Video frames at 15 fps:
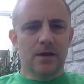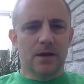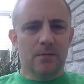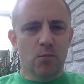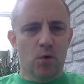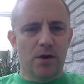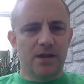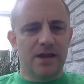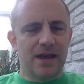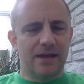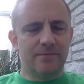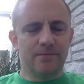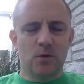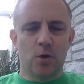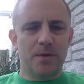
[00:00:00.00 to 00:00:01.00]
Good morning,
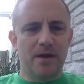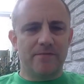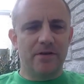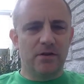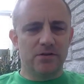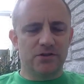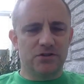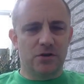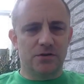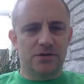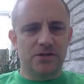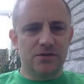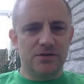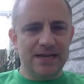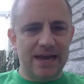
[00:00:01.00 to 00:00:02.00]
gang. Hope you're having a good start
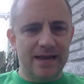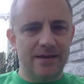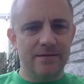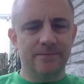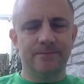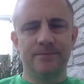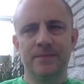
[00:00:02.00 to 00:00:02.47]
to your day.